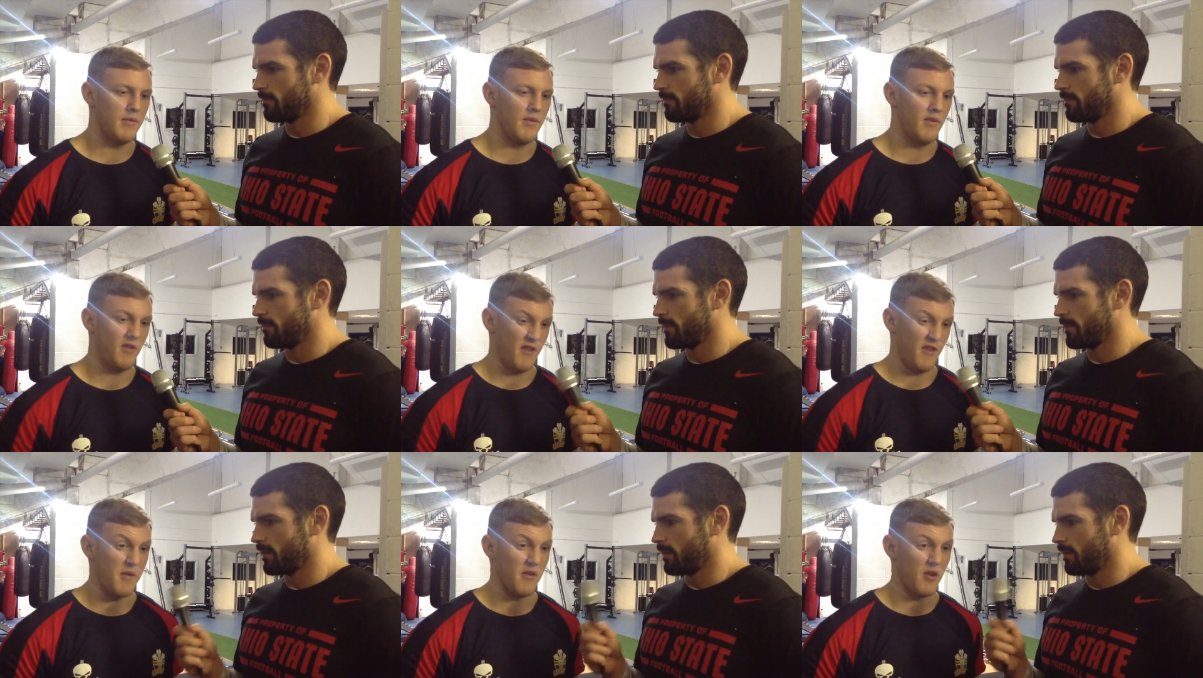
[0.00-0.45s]

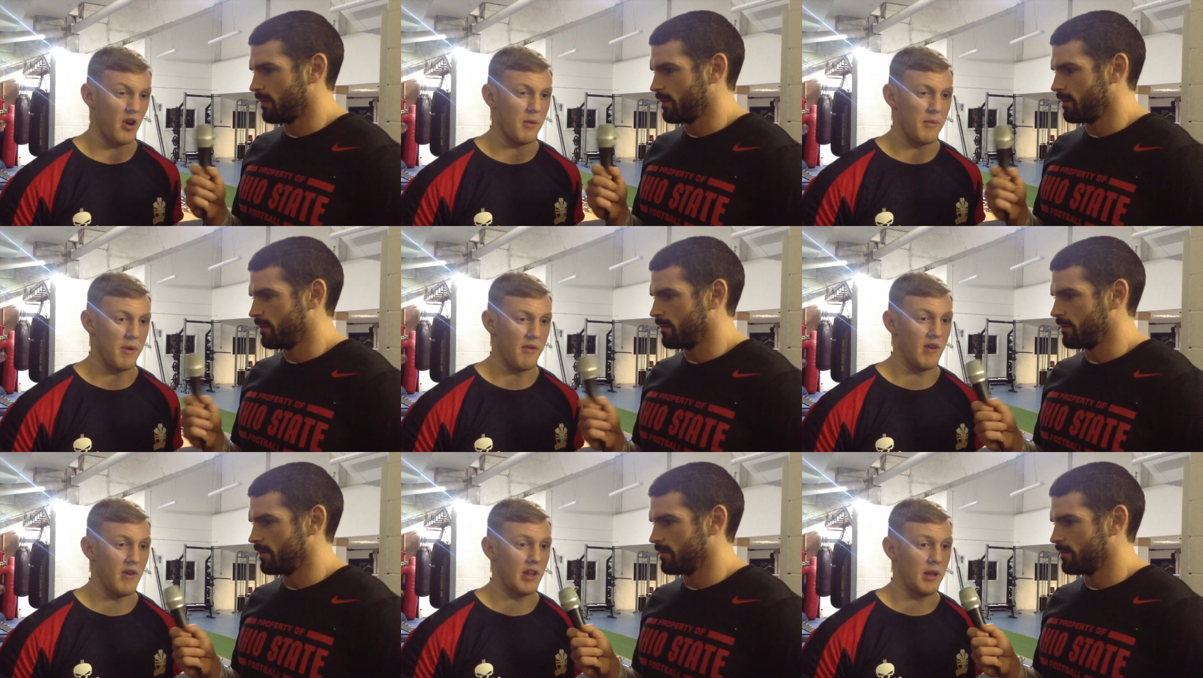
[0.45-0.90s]
Speaker 1: think we've got to
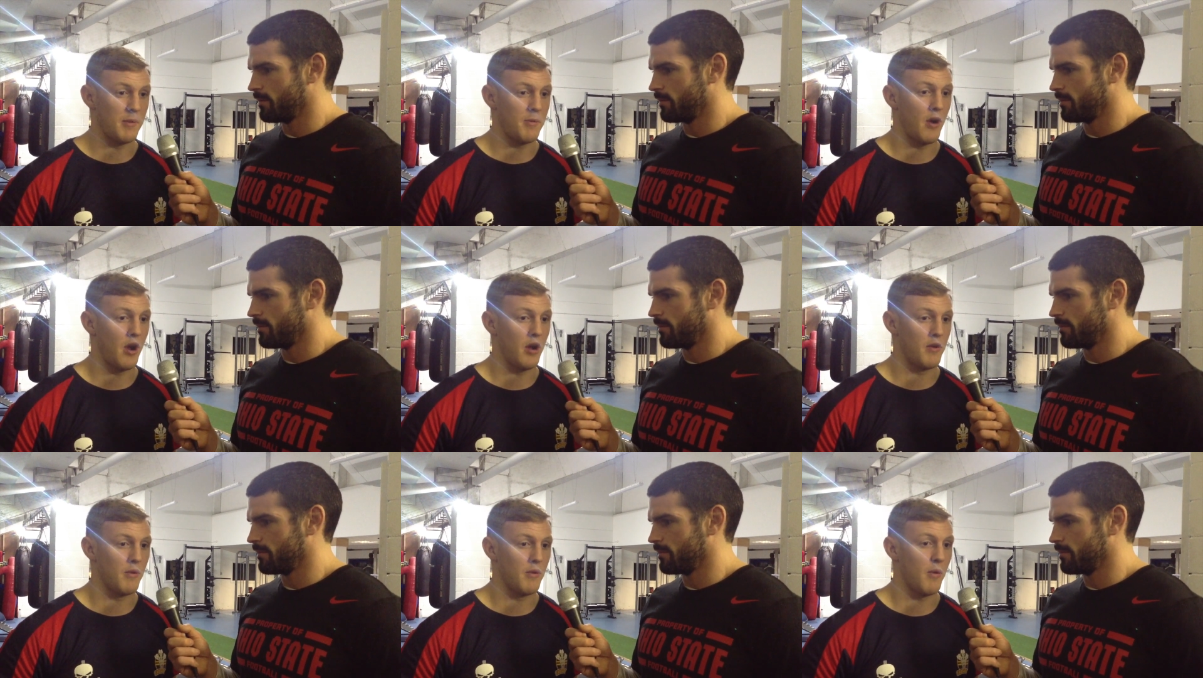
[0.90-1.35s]
be really
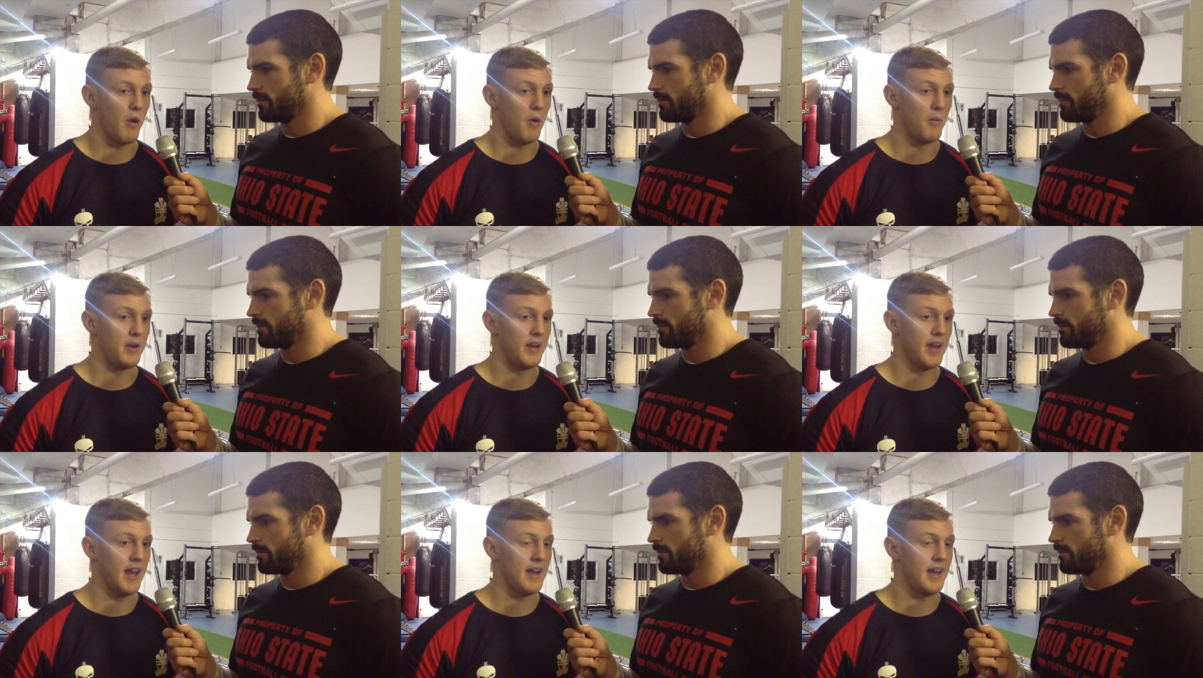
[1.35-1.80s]
proud with what we
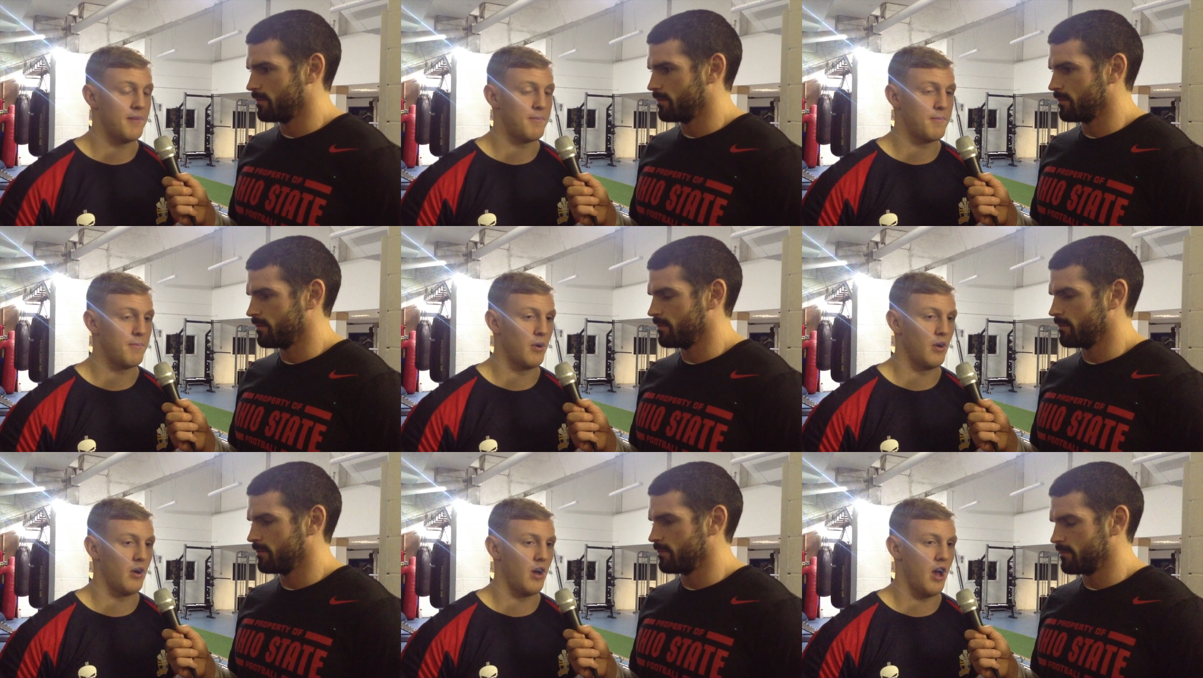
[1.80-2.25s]
did,
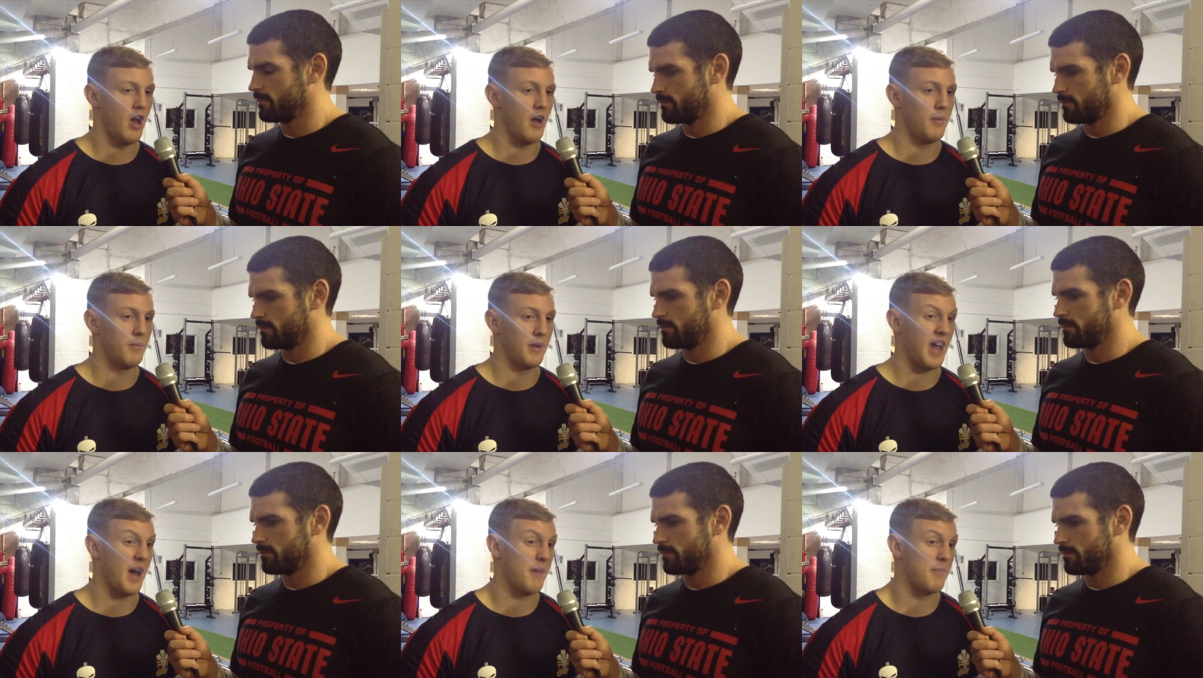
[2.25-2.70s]
but
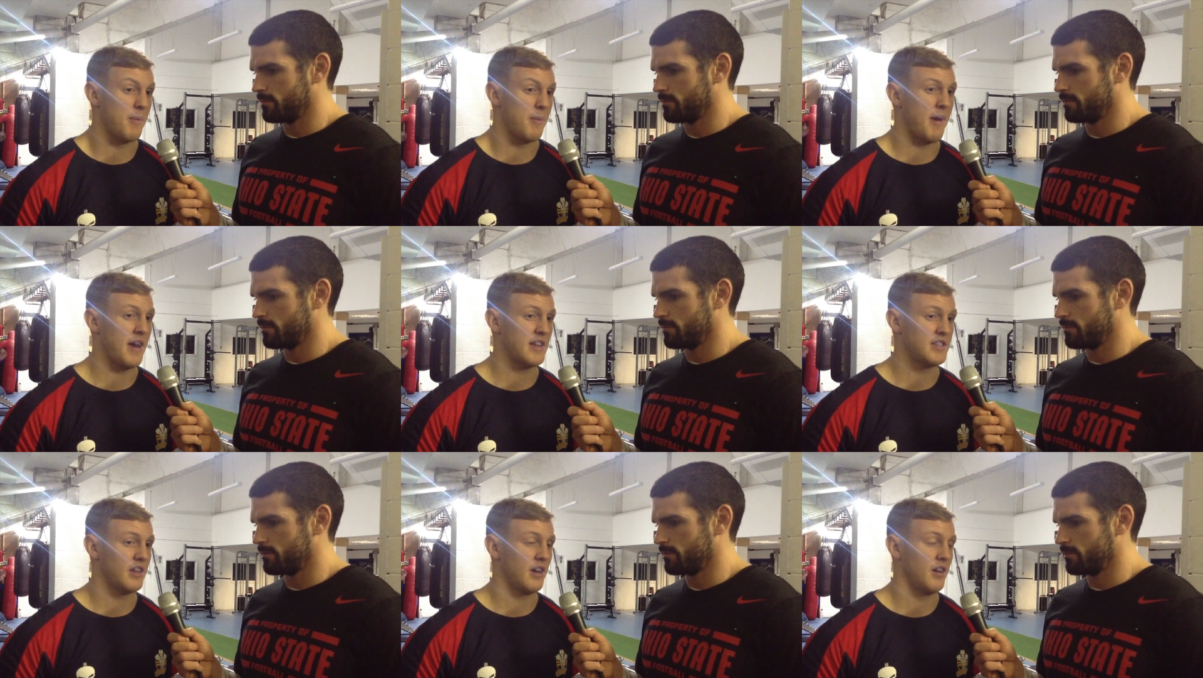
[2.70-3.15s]
we can be
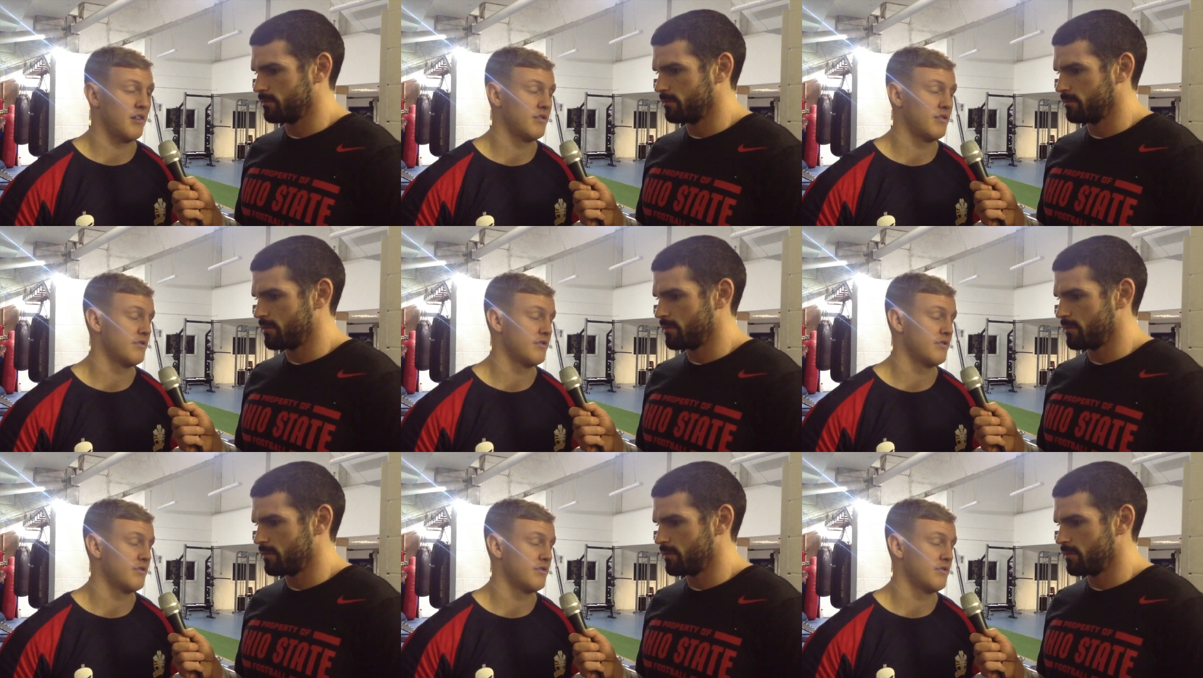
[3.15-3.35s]
better.